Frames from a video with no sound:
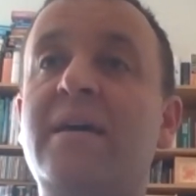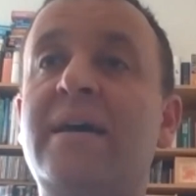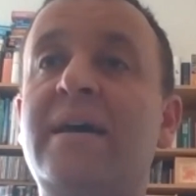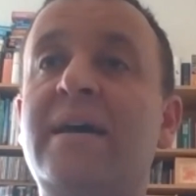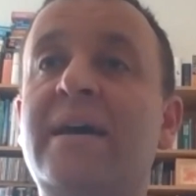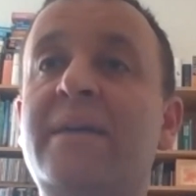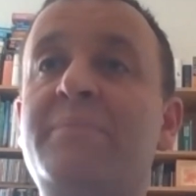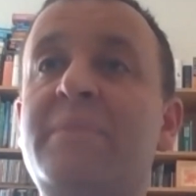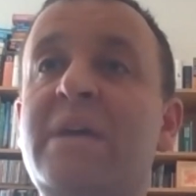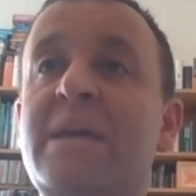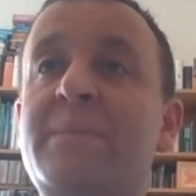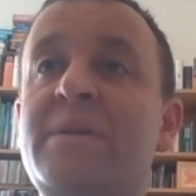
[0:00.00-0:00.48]

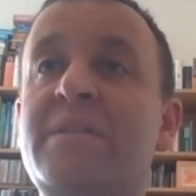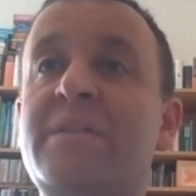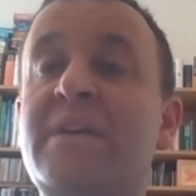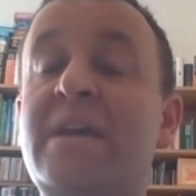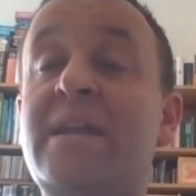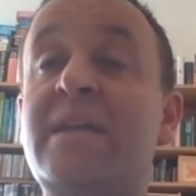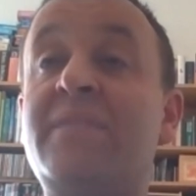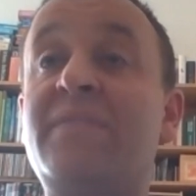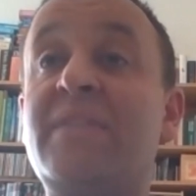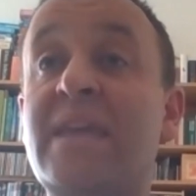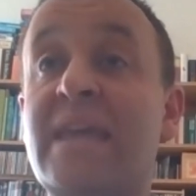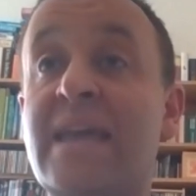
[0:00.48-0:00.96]
And maybe
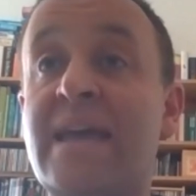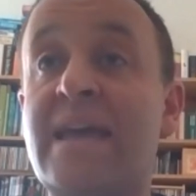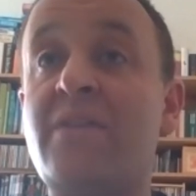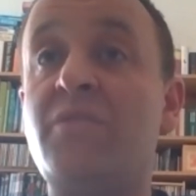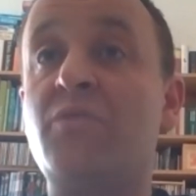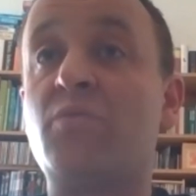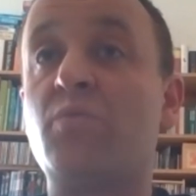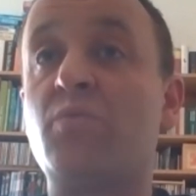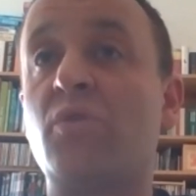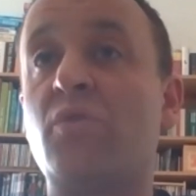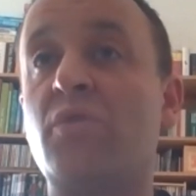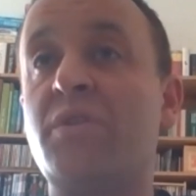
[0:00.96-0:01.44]
then at the
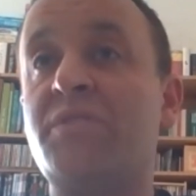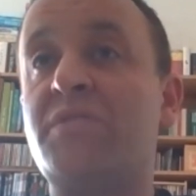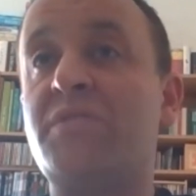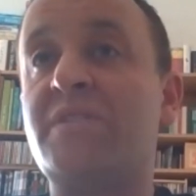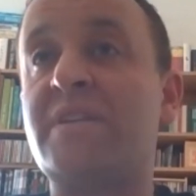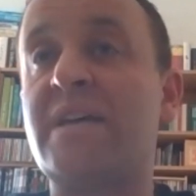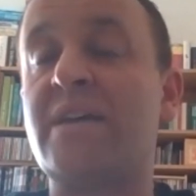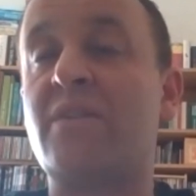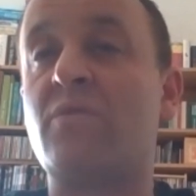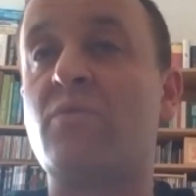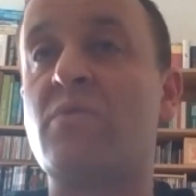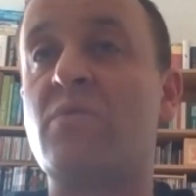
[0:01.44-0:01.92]
end, we're going
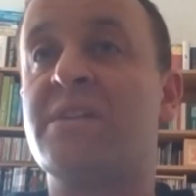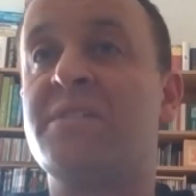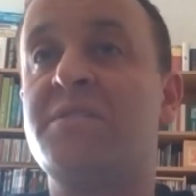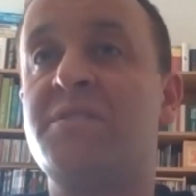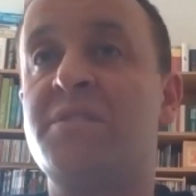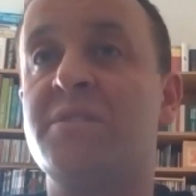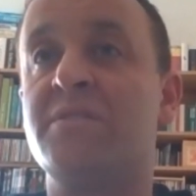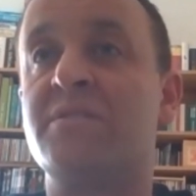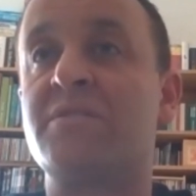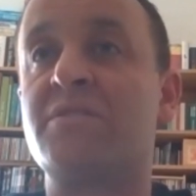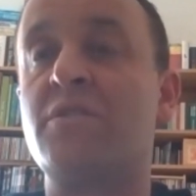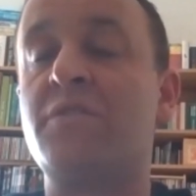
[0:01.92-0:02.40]
to take
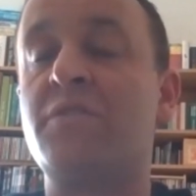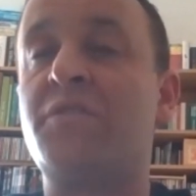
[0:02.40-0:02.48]
questions.